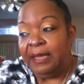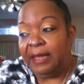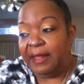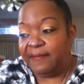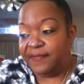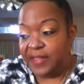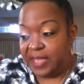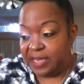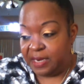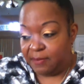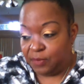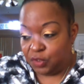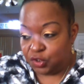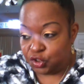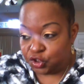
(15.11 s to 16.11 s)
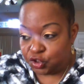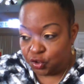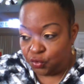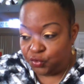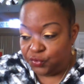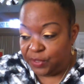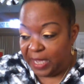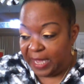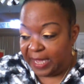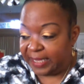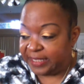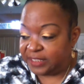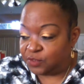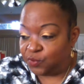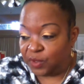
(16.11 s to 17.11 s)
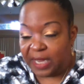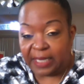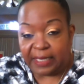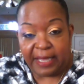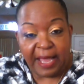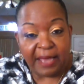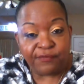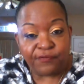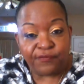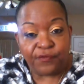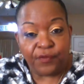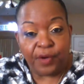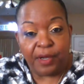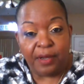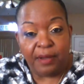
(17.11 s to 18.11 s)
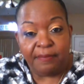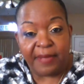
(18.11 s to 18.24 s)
and then I'm going to show you guys what I got from